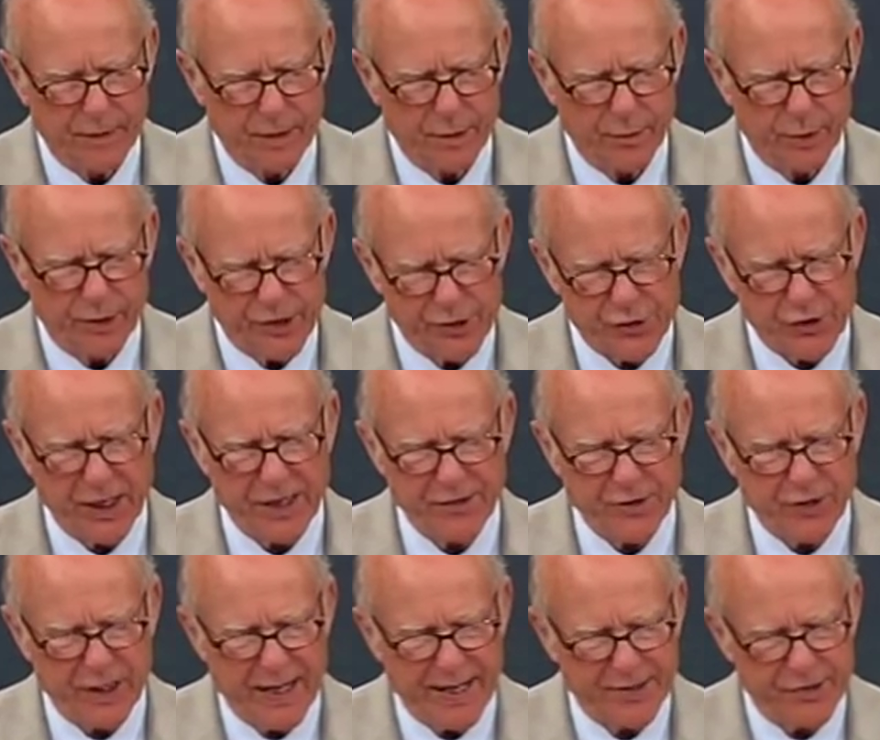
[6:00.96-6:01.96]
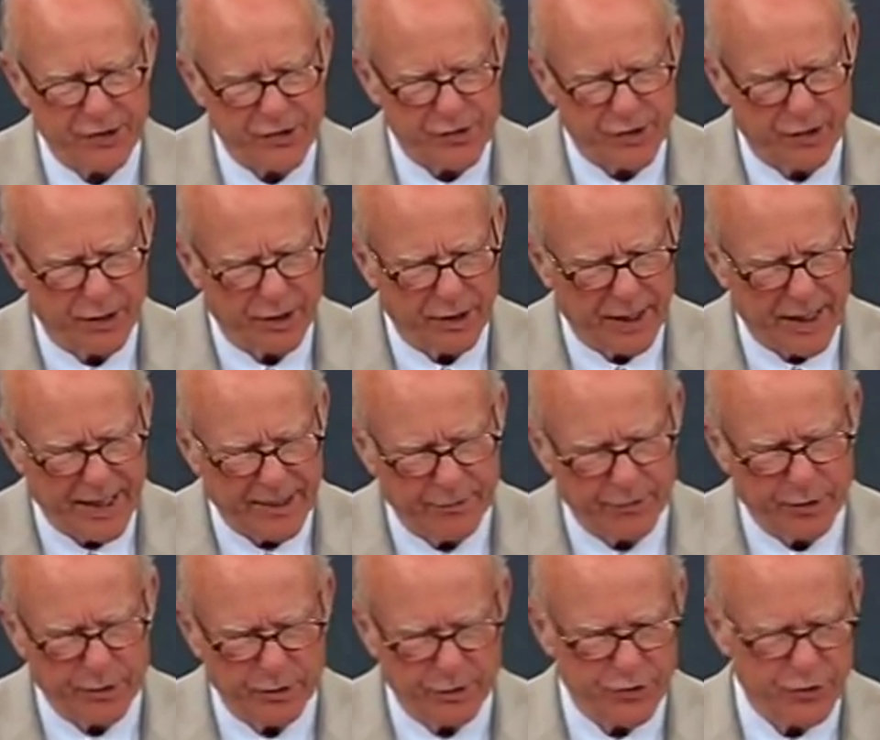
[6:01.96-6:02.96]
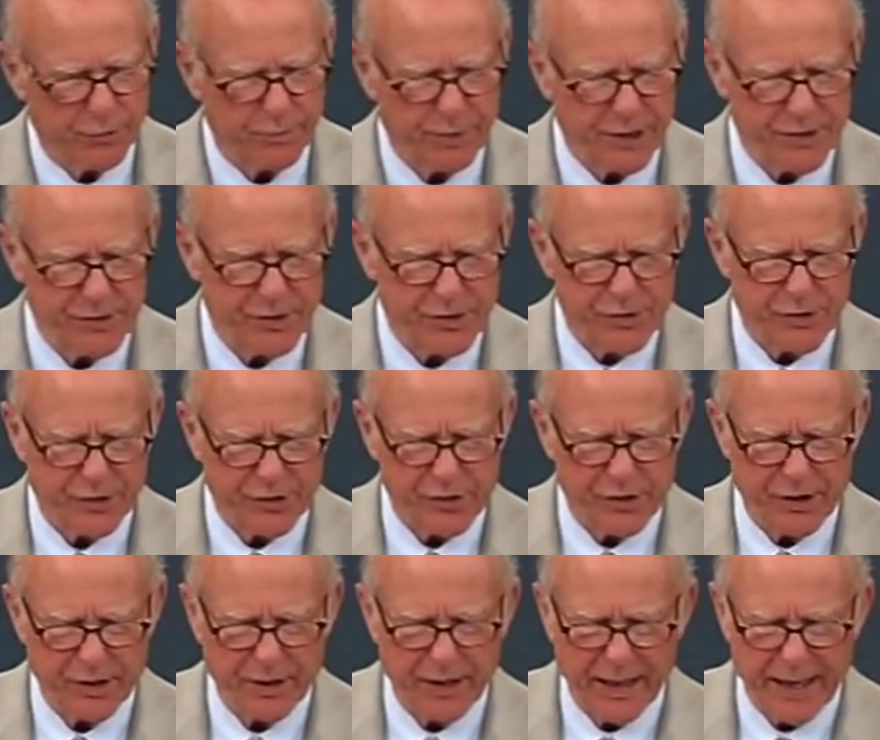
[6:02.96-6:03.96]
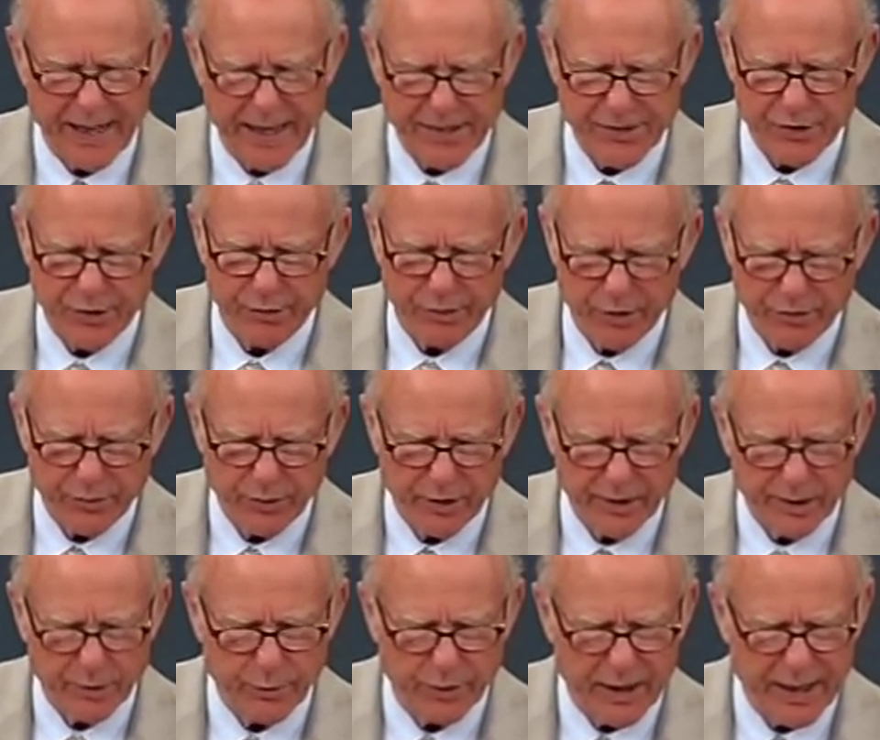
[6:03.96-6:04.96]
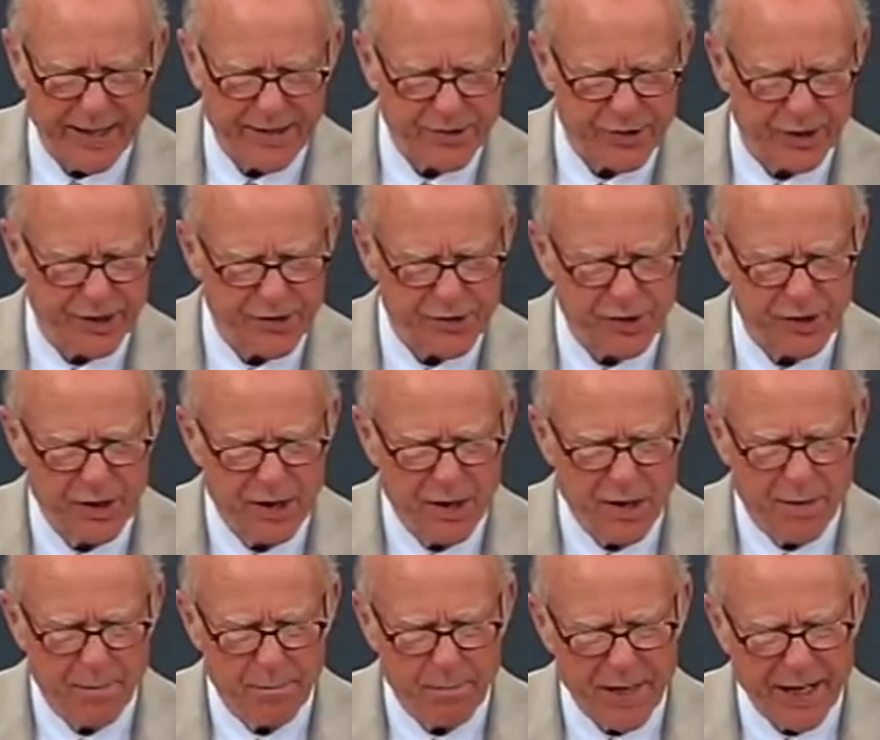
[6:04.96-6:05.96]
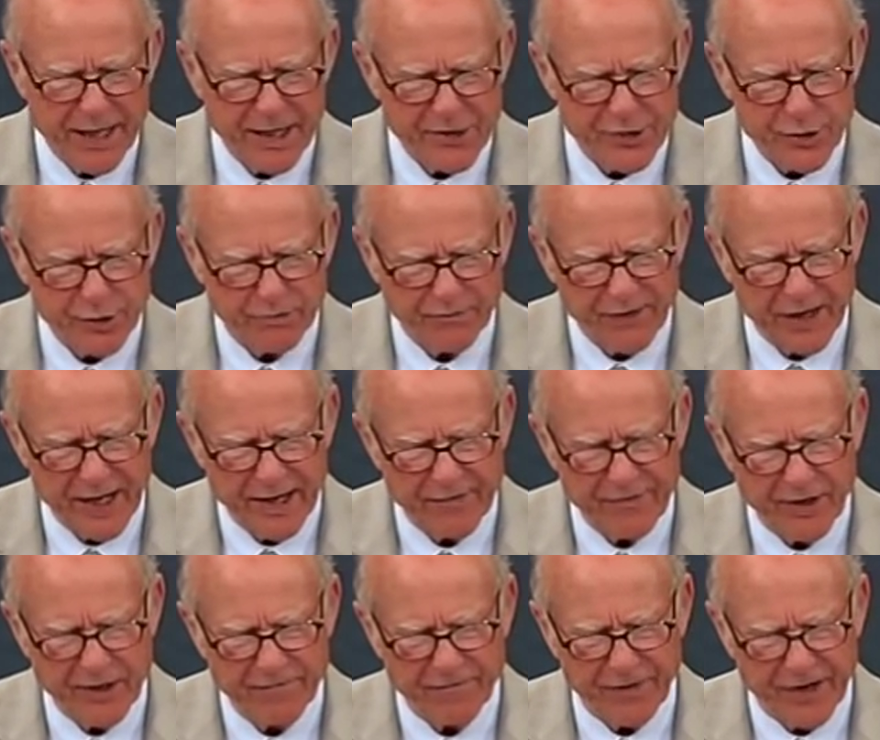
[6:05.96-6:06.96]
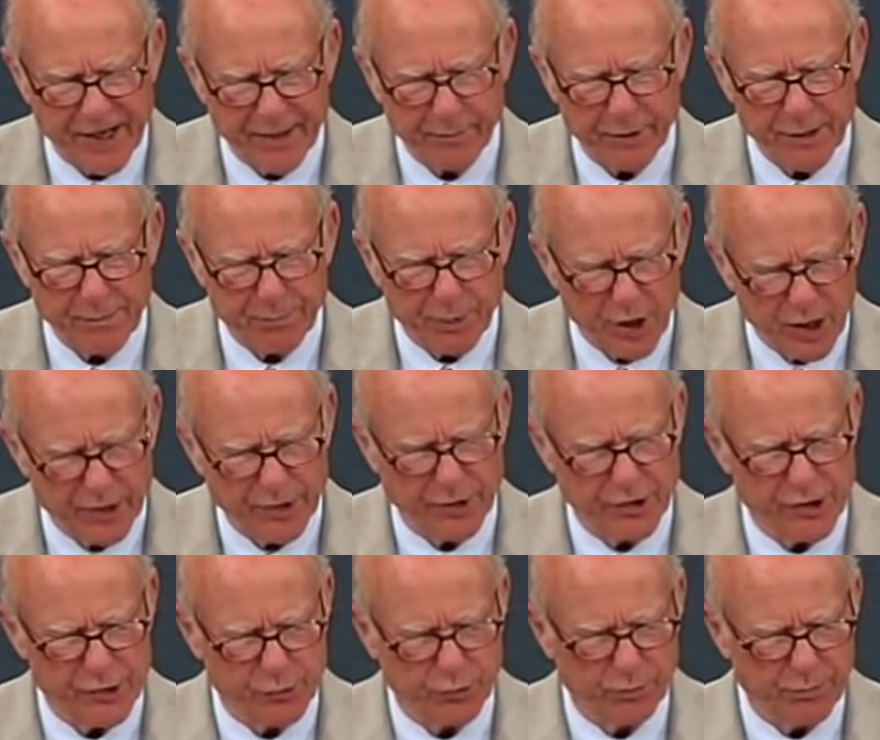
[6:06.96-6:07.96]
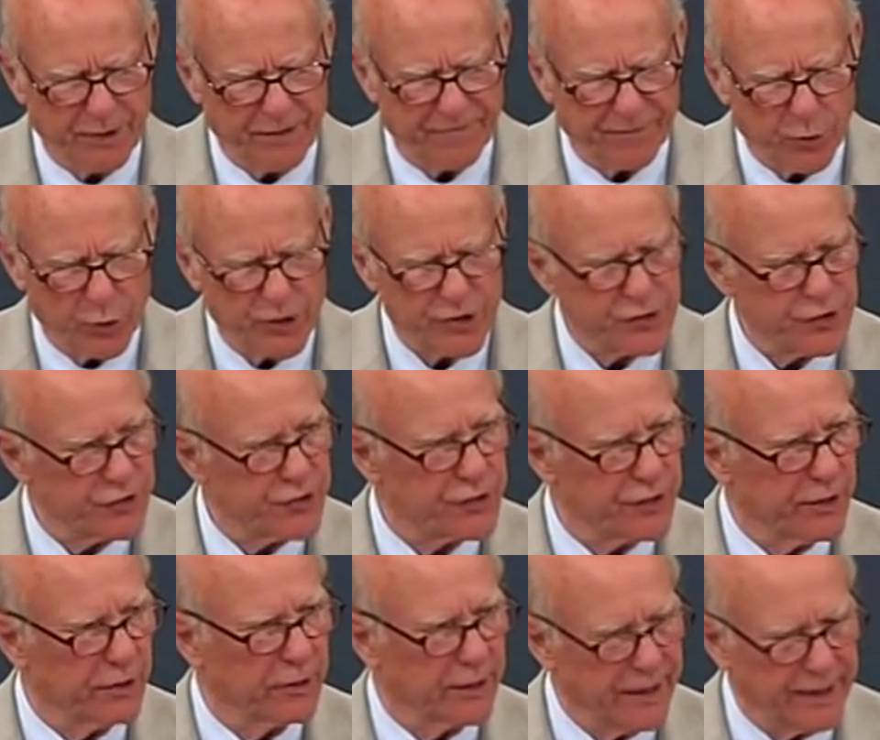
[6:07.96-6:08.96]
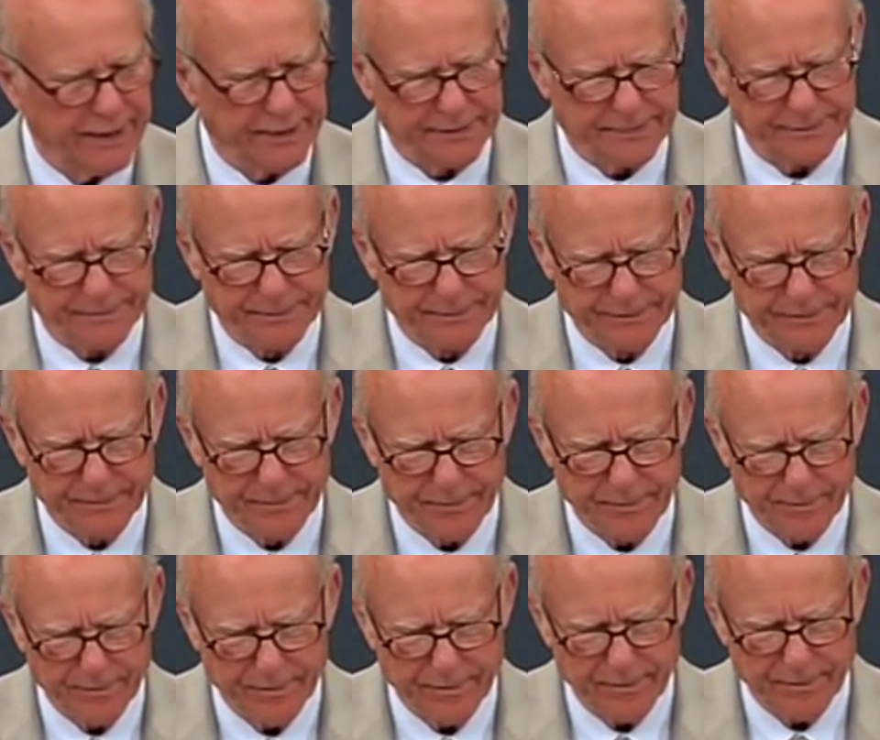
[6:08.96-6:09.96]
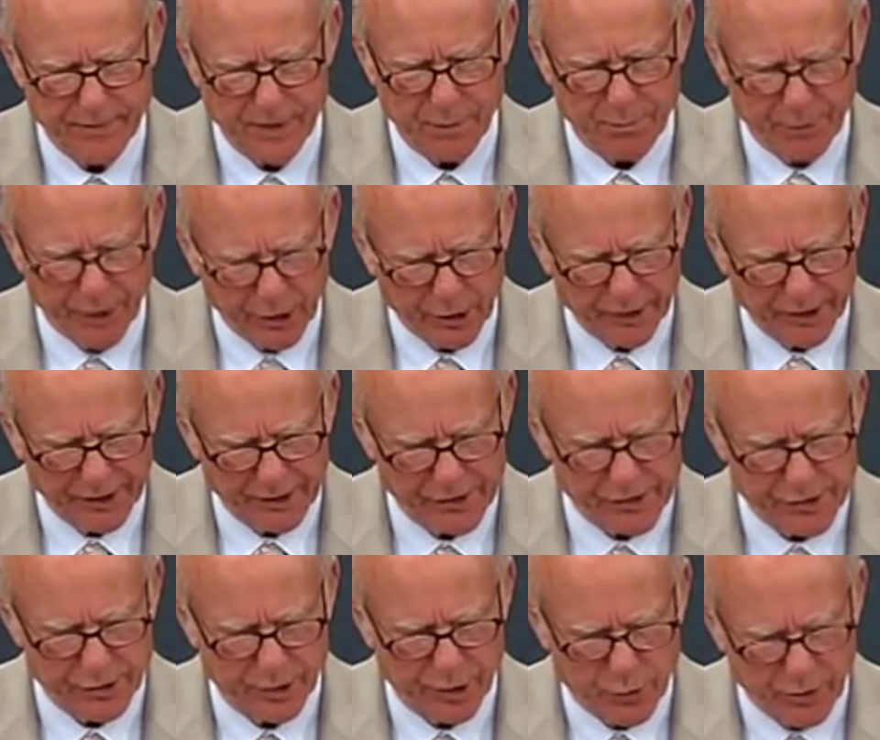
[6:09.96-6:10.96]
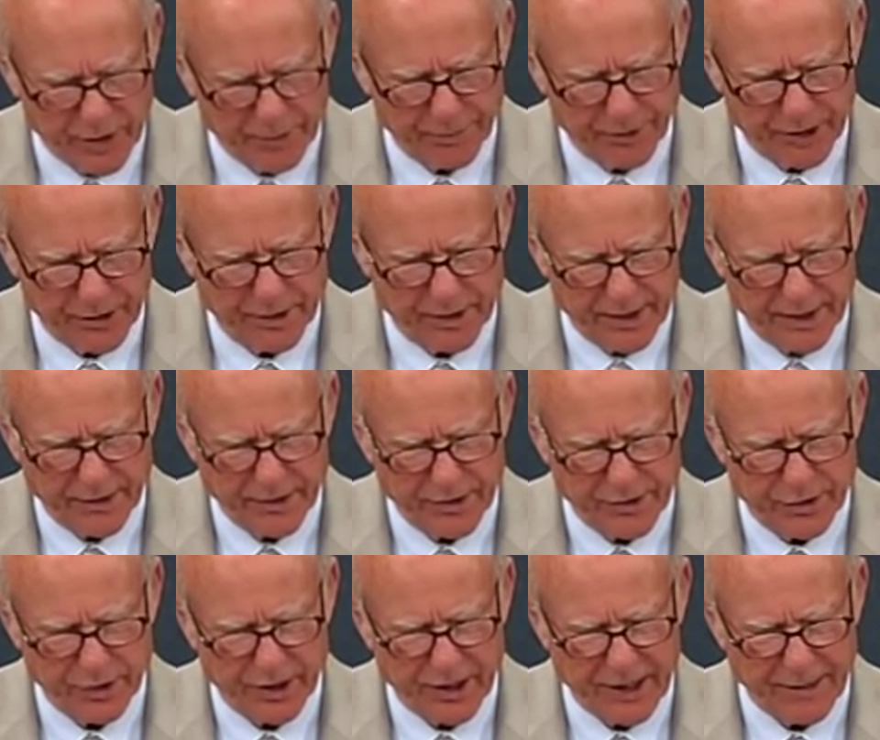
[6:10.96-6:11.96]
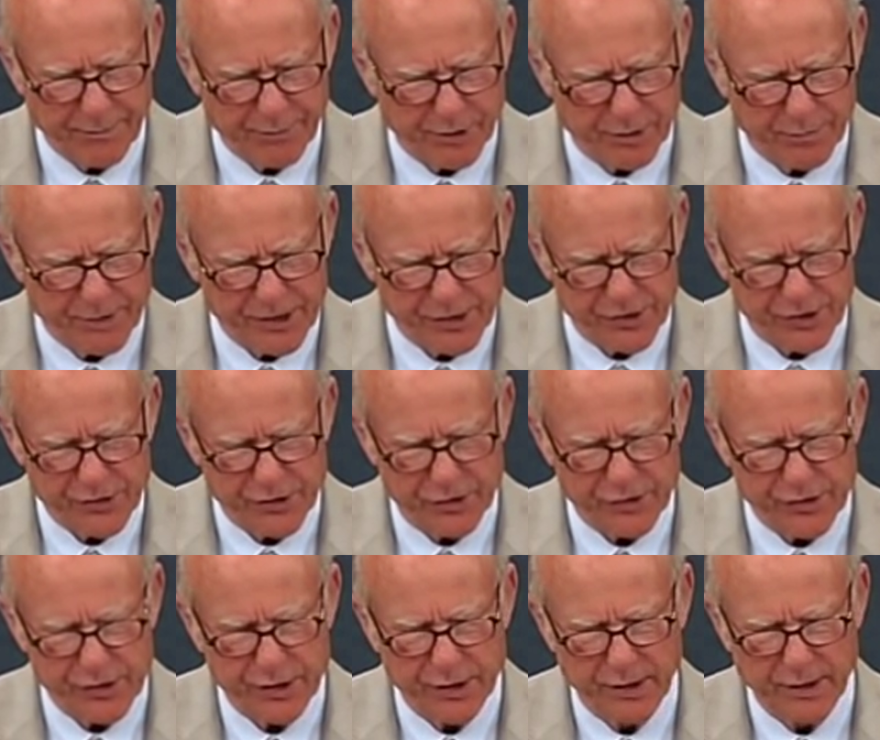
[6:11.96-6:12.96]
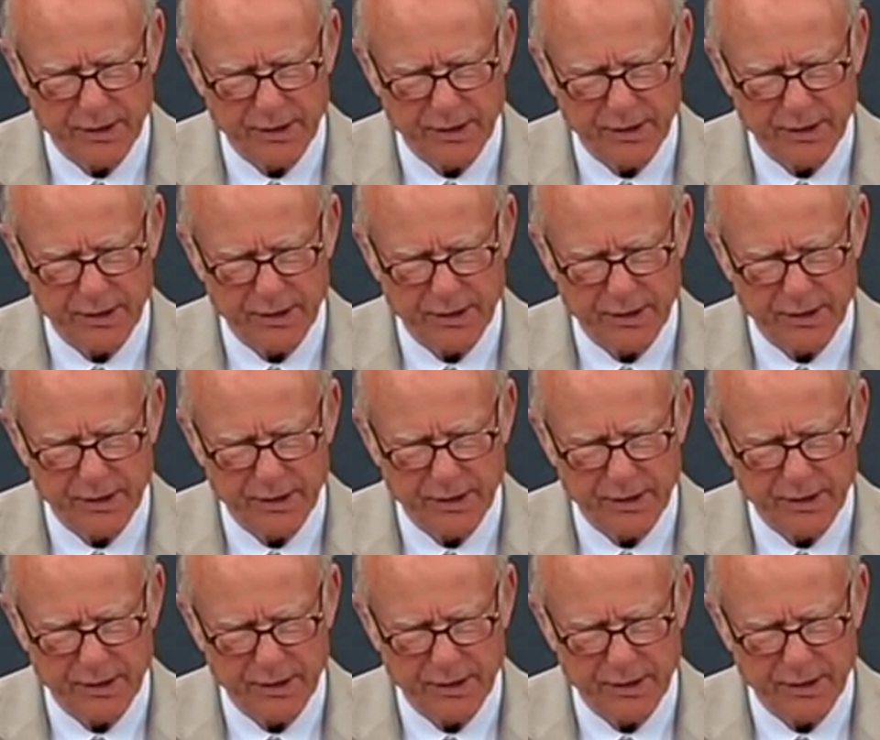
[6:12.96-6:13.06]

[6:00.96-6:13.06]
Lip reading: When estate taxes on an agriculture business exceed cash or other liquid assets, many surviving family partners will be forced to sell land, buildings, or equipment needed to keep their businesses